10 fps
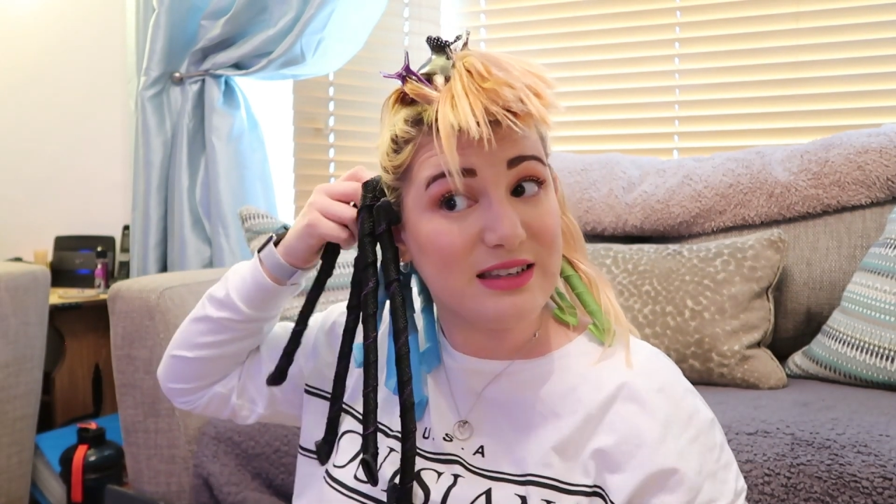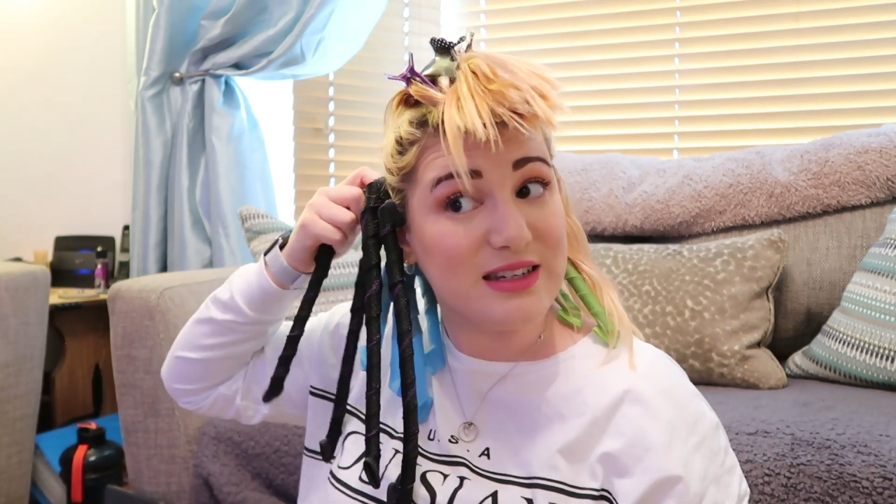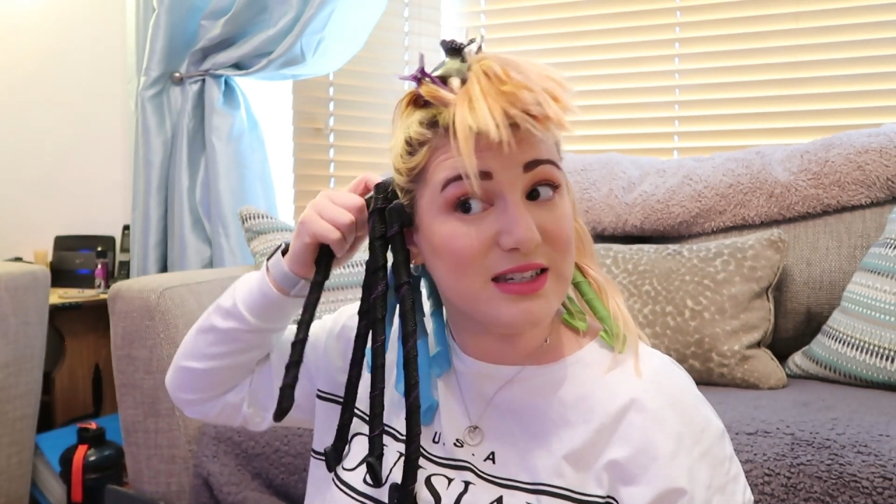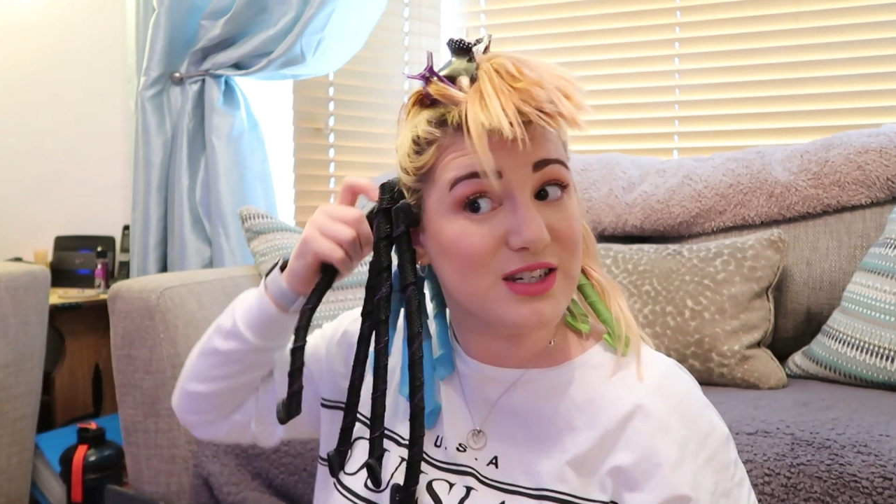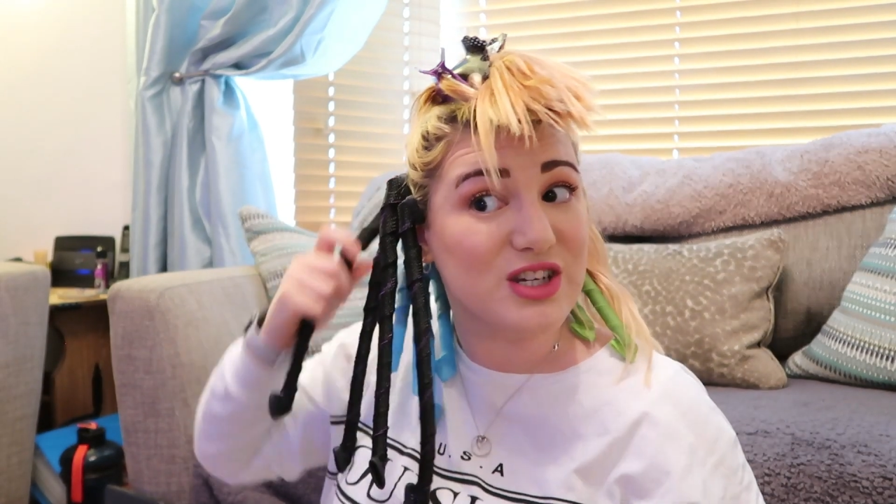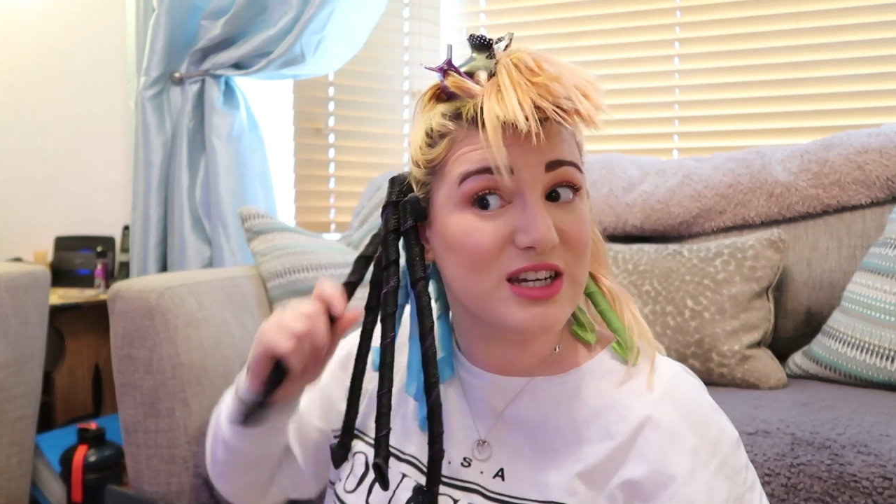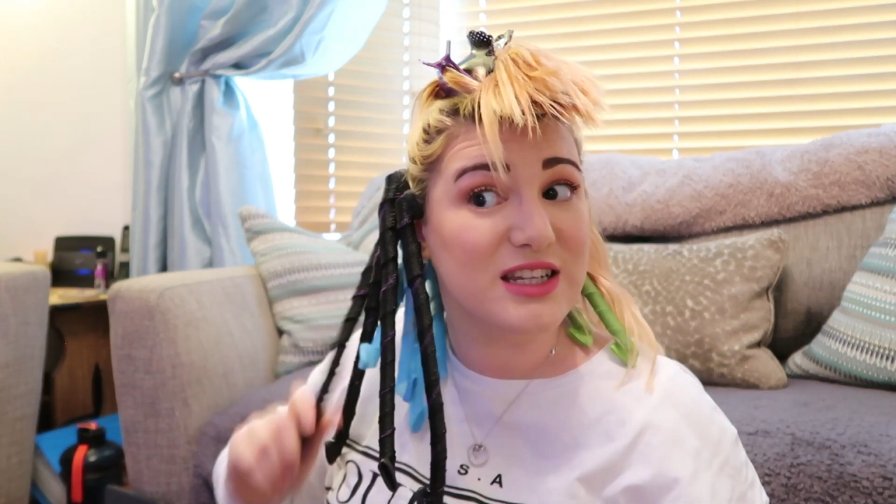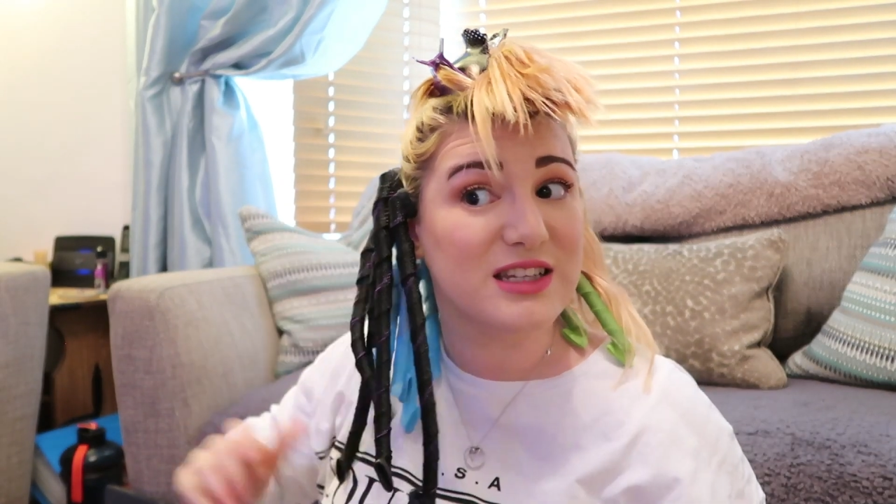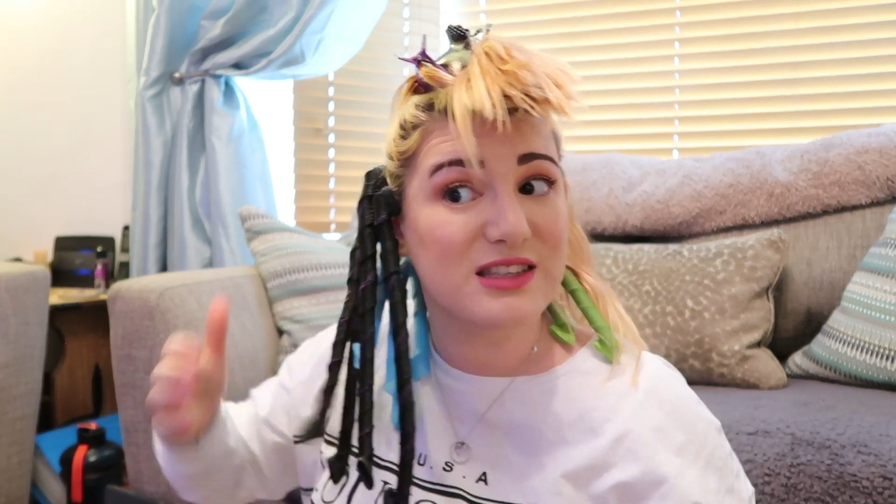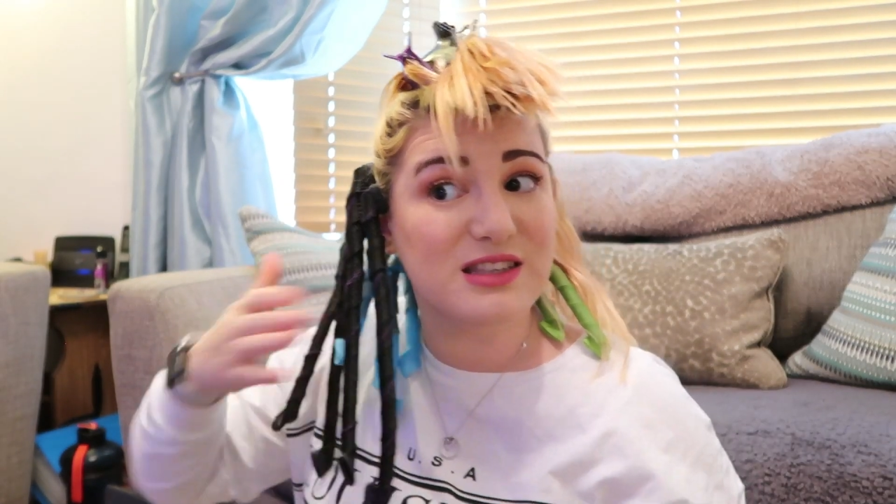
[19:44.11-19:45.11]

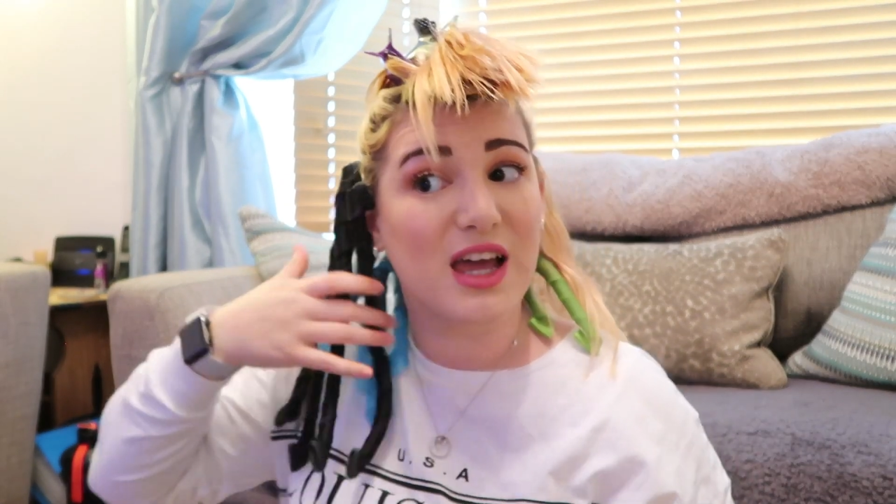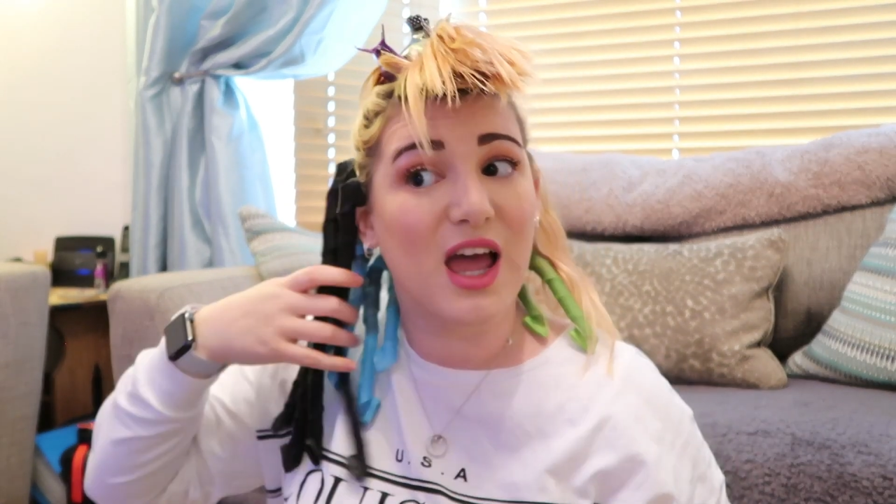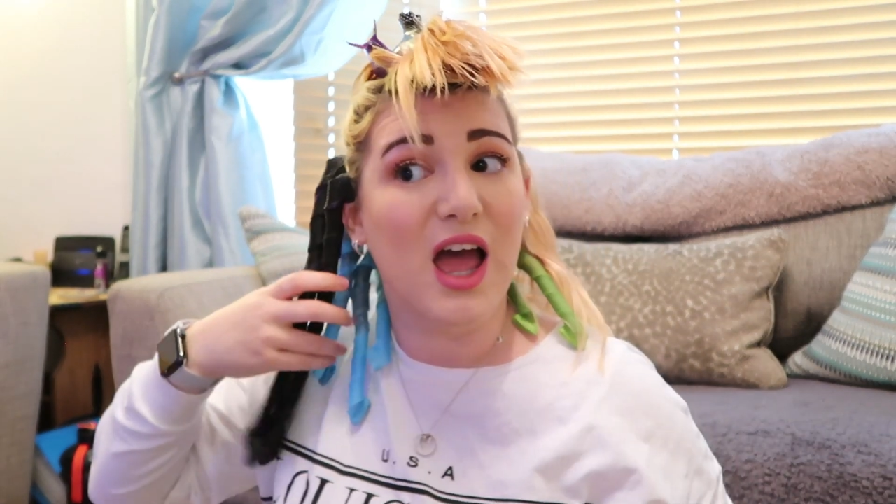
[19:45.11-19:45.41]
conditions,